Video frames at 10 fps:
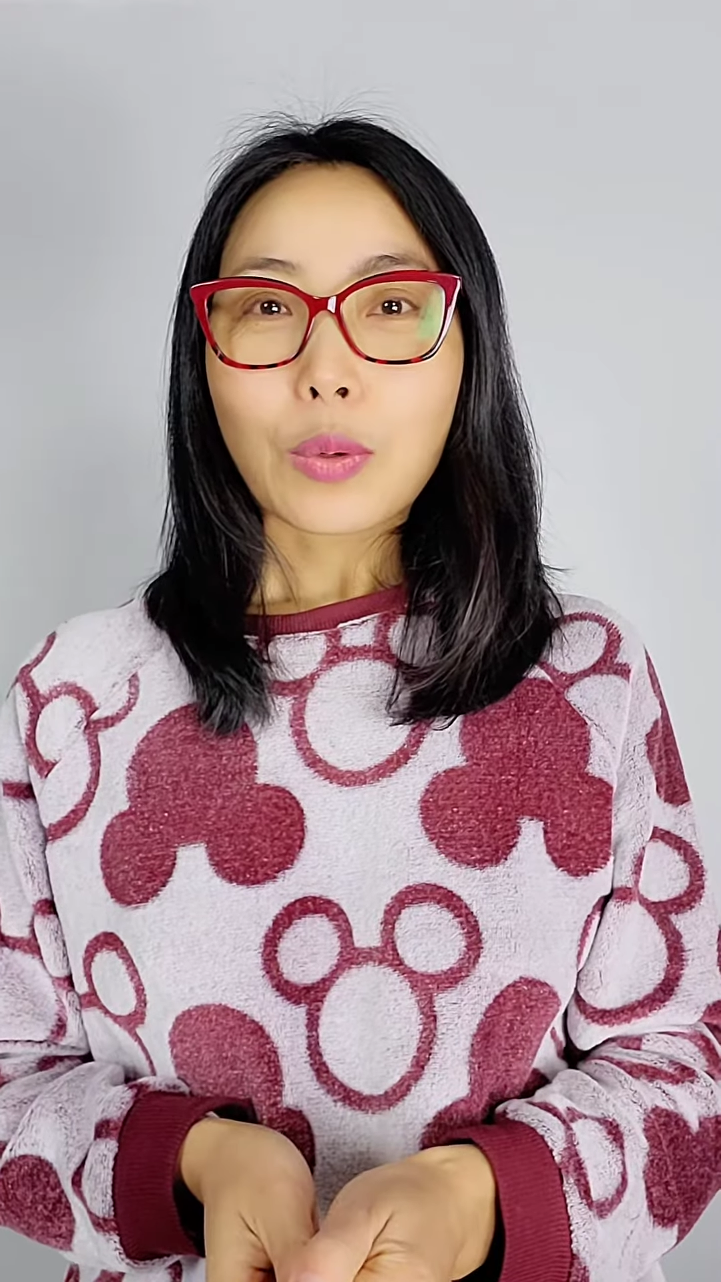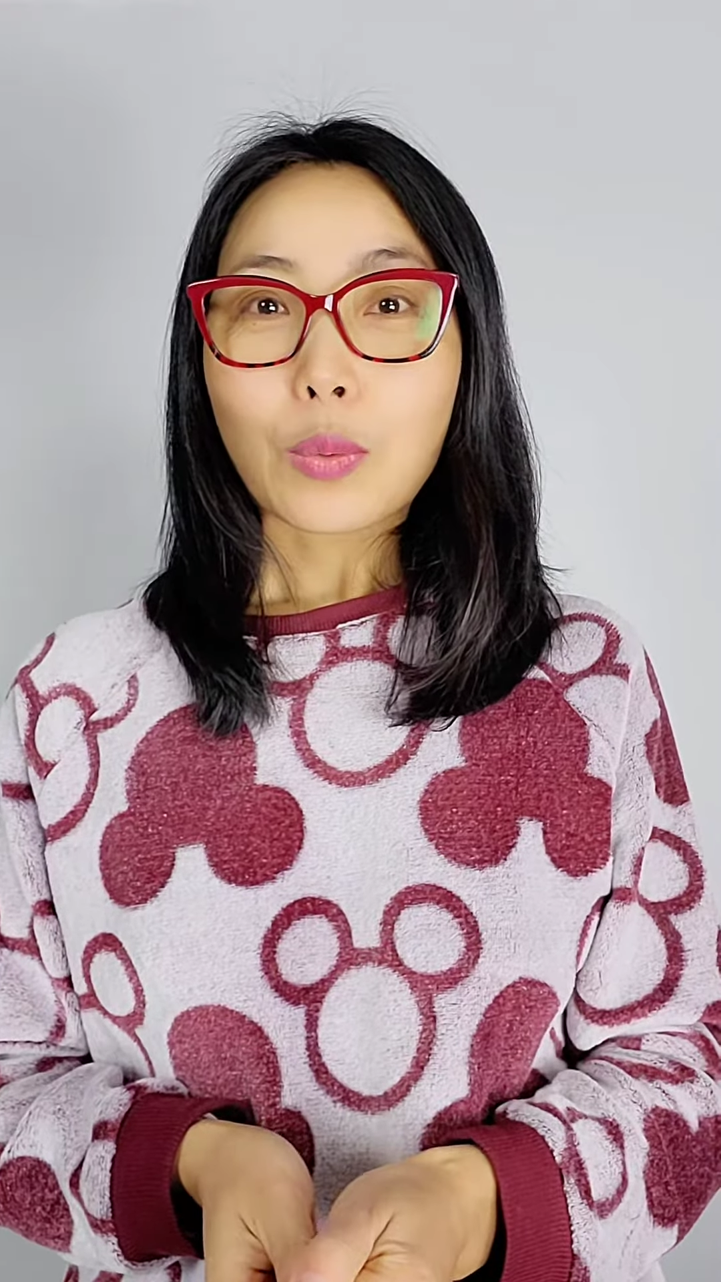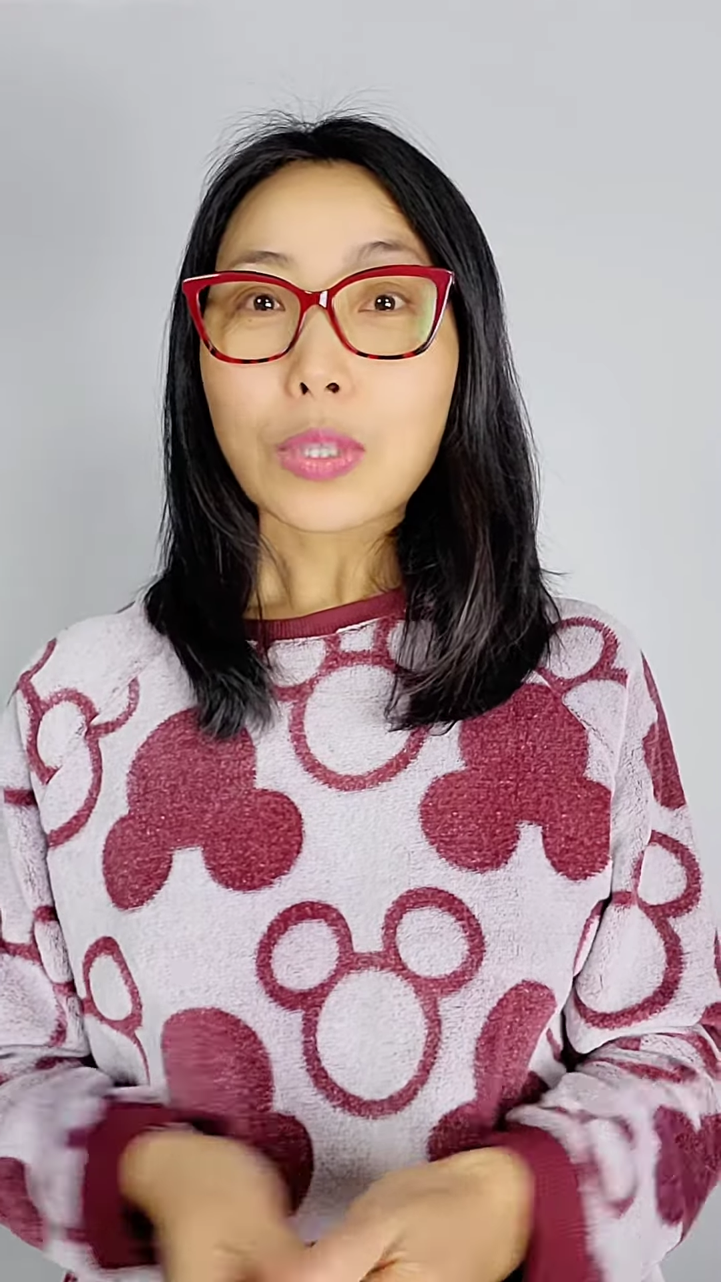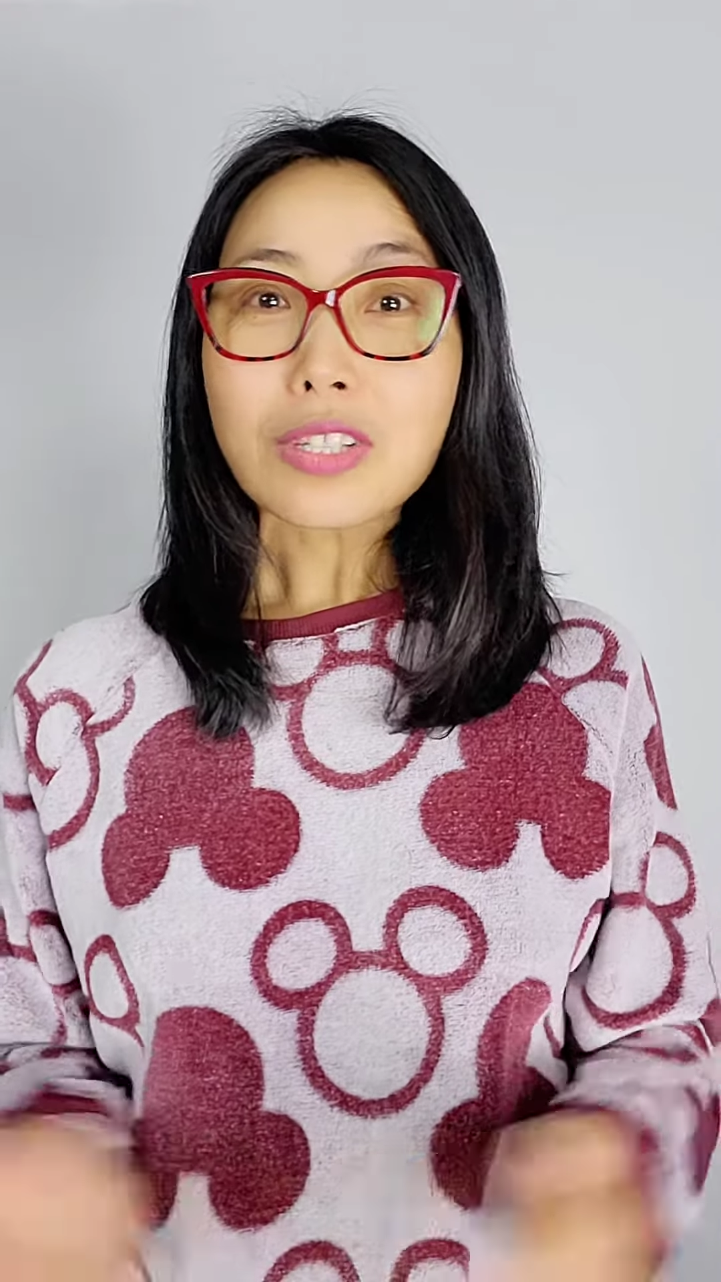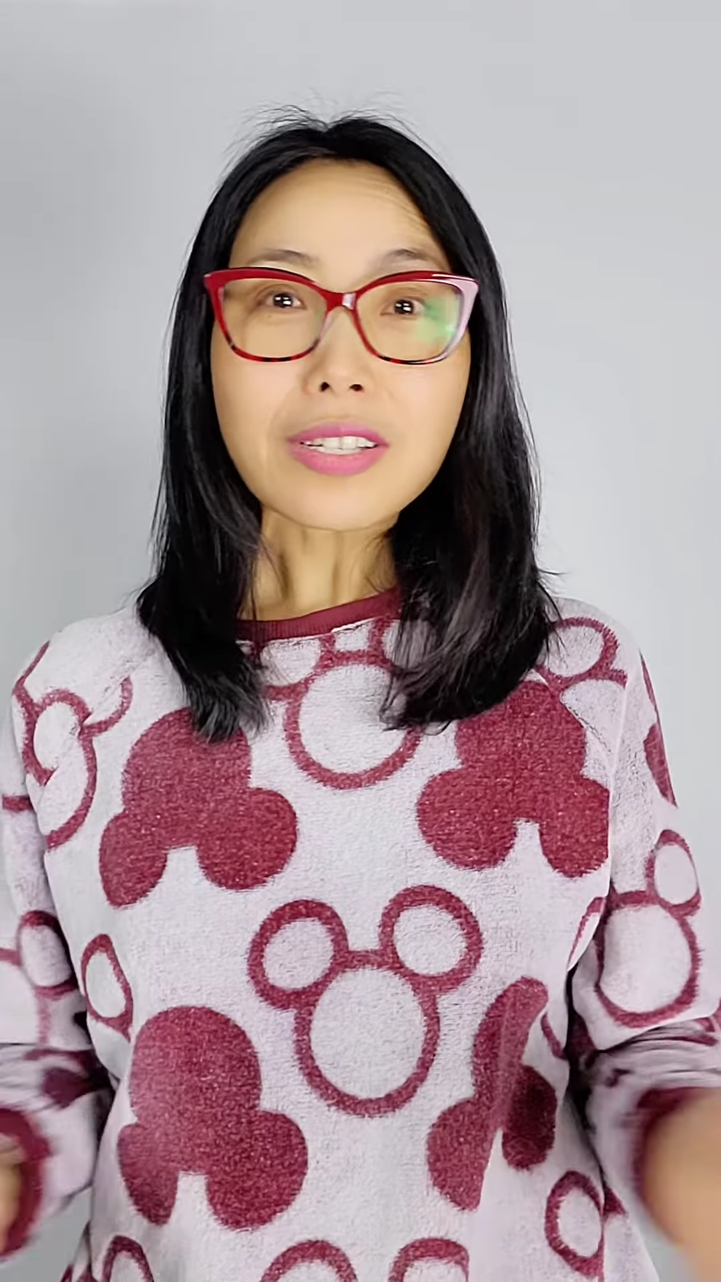
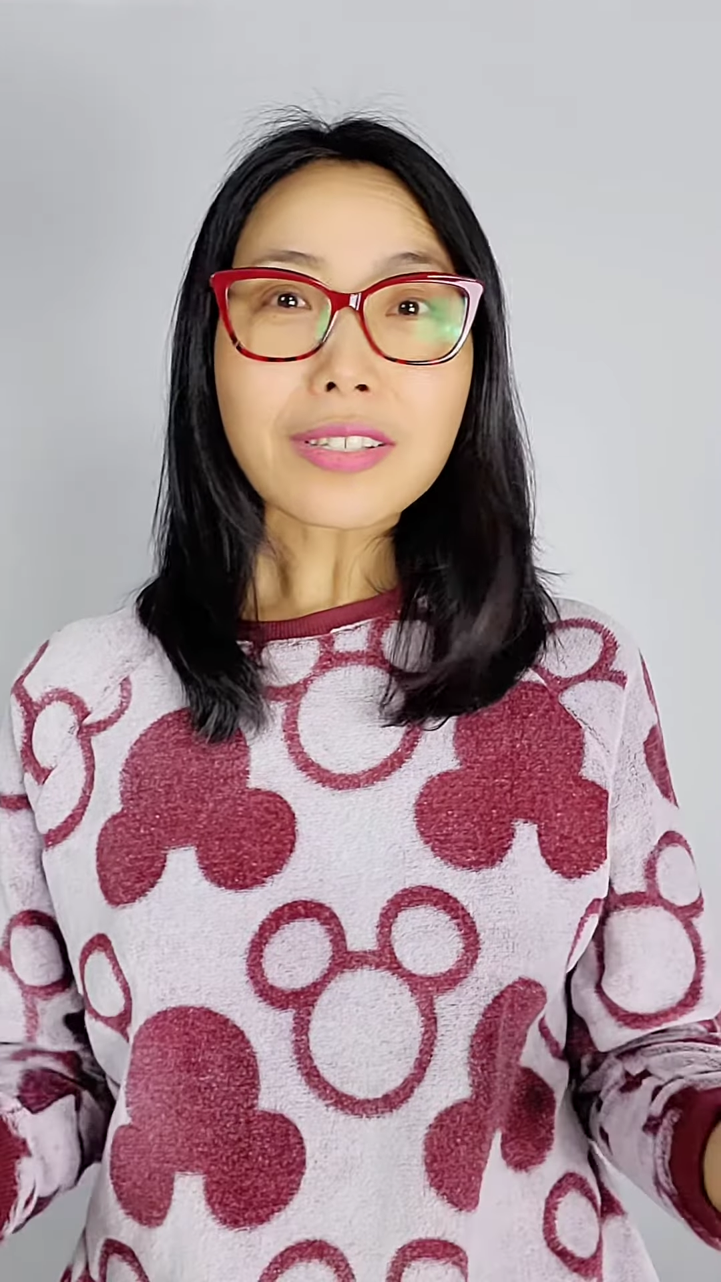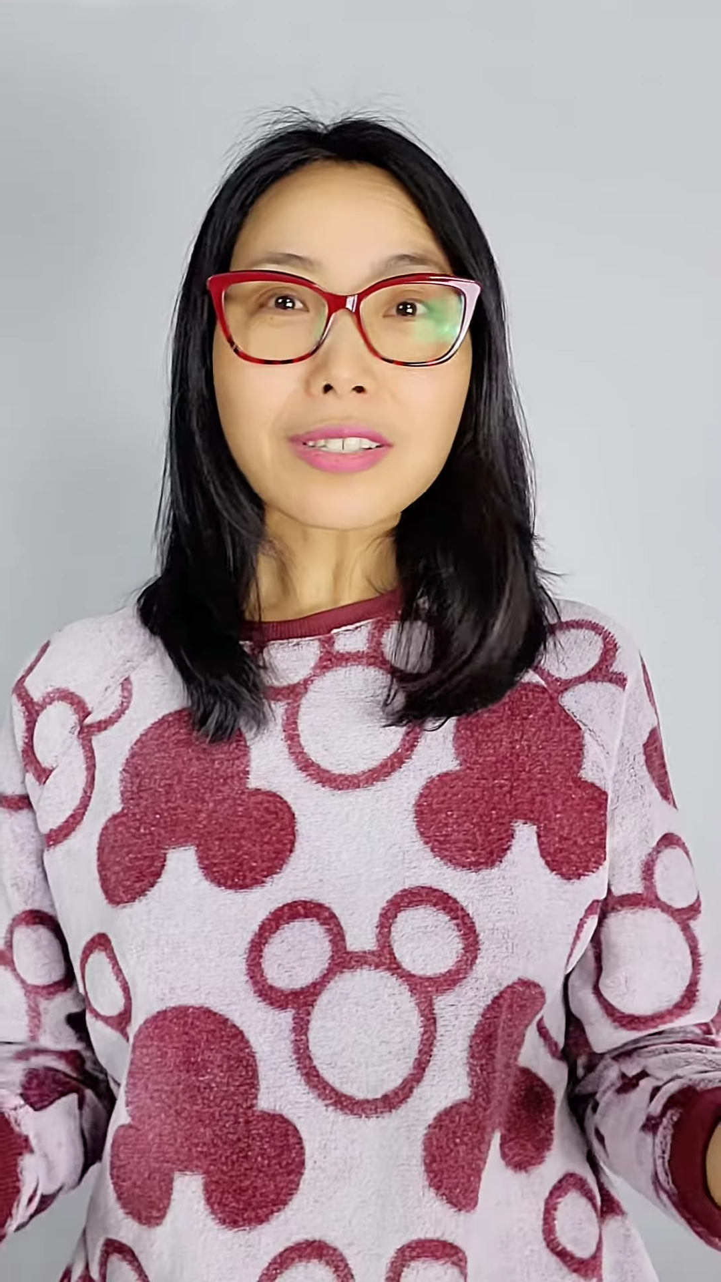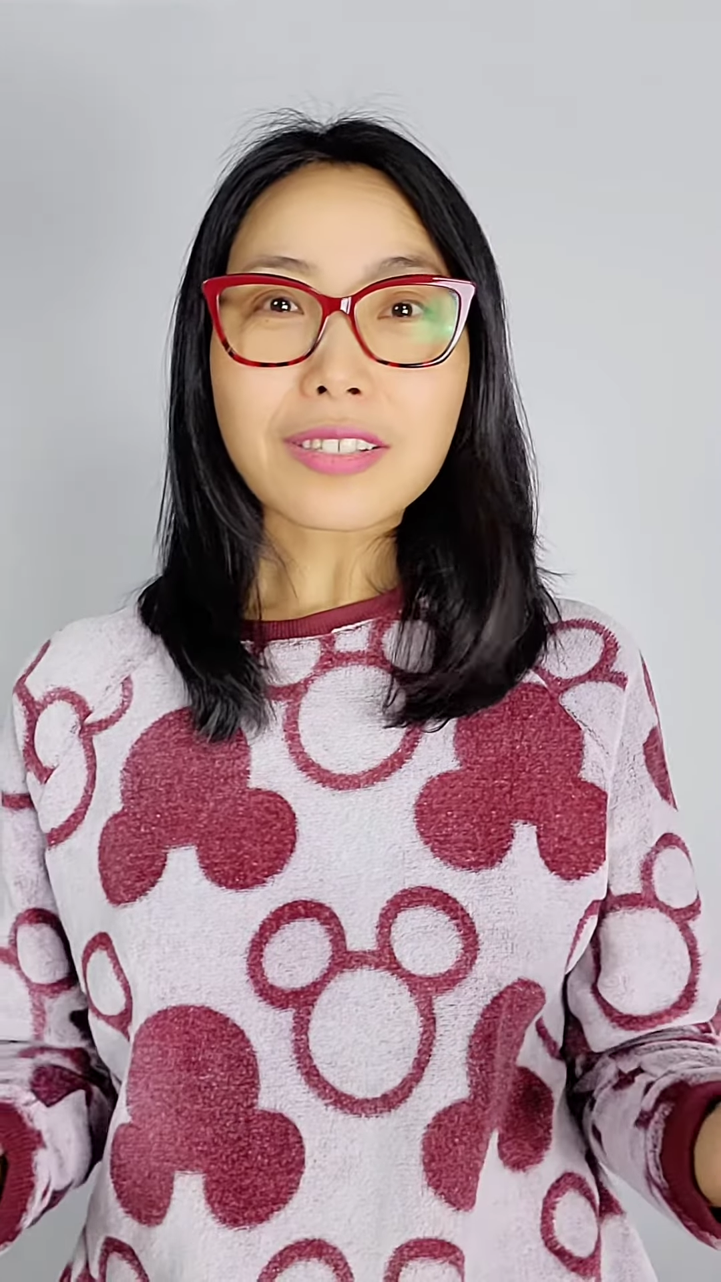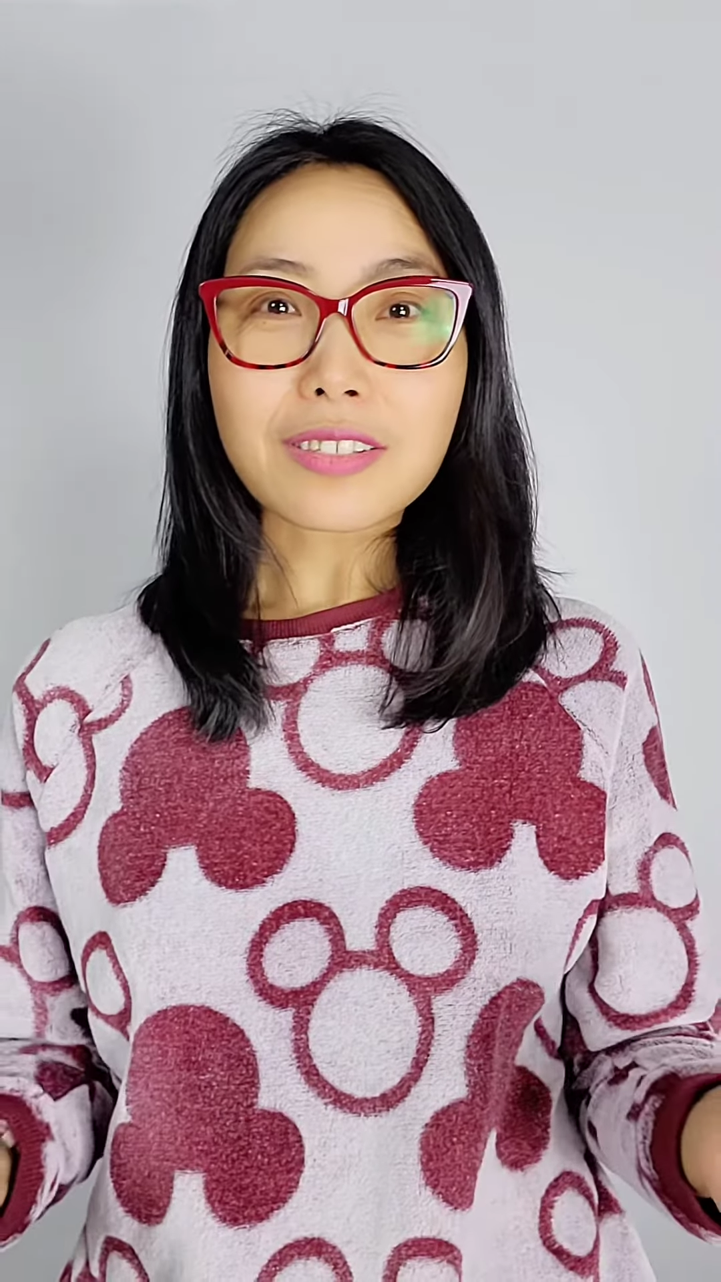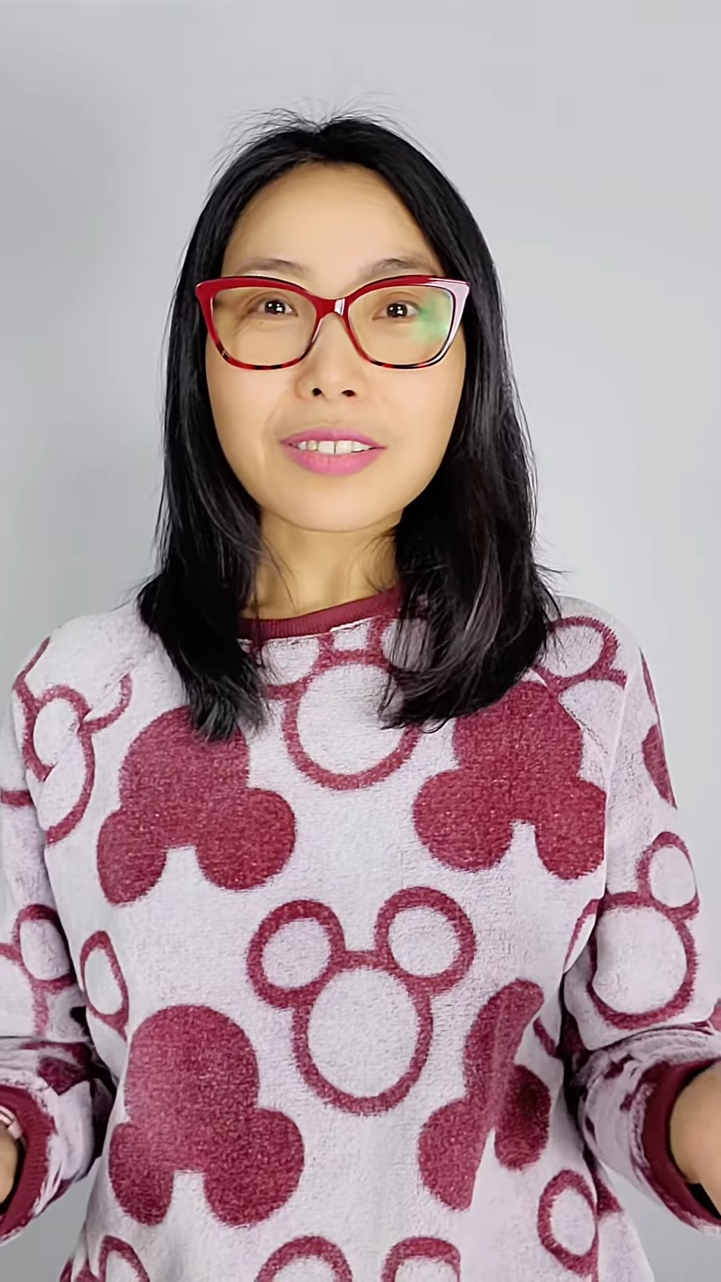which
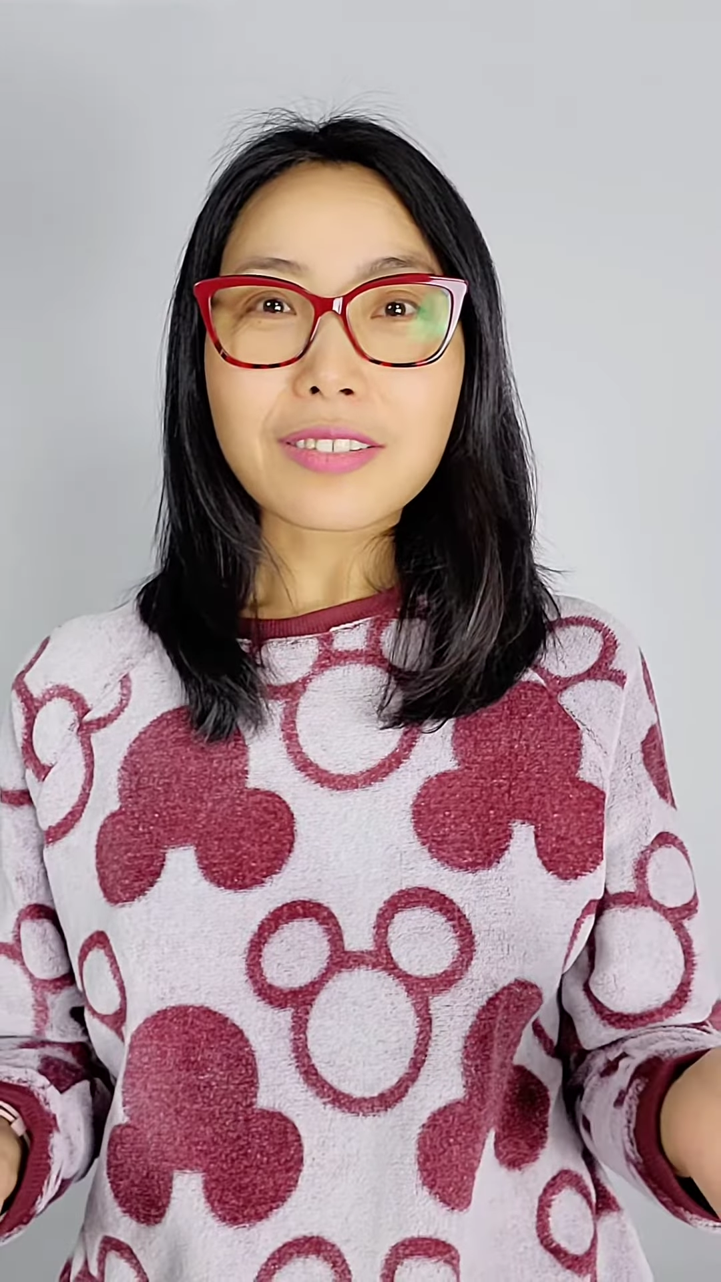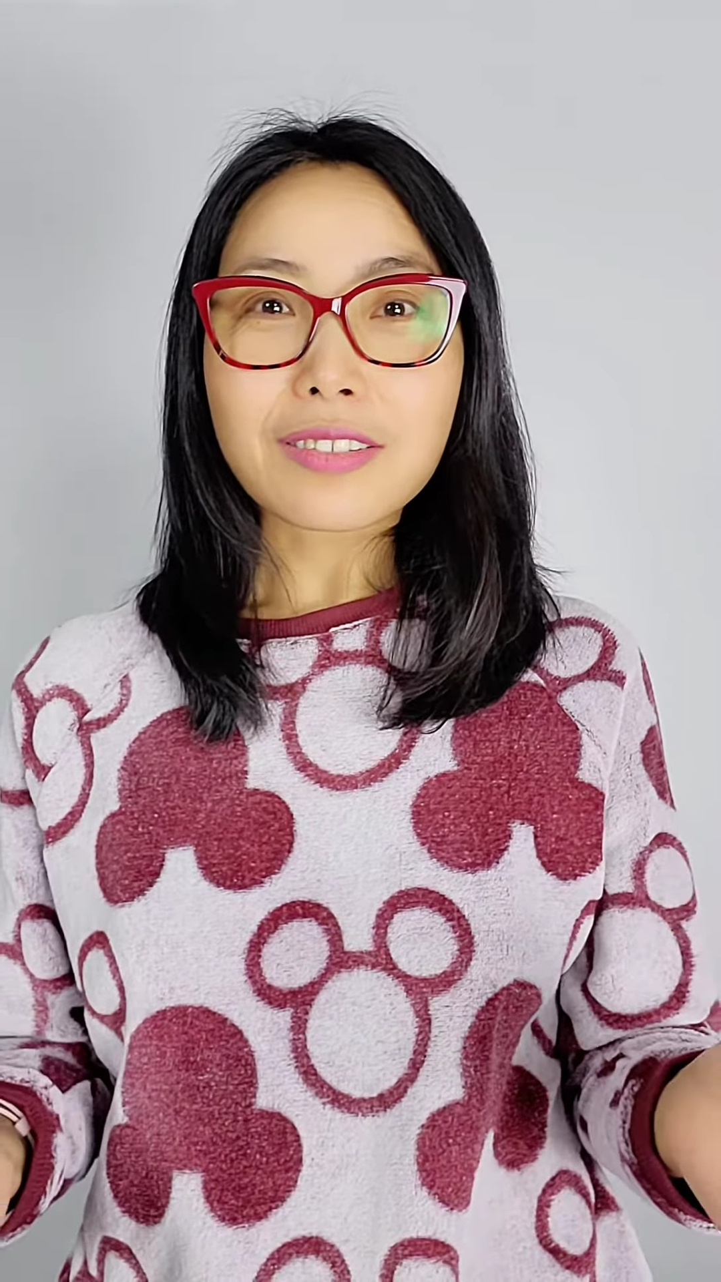is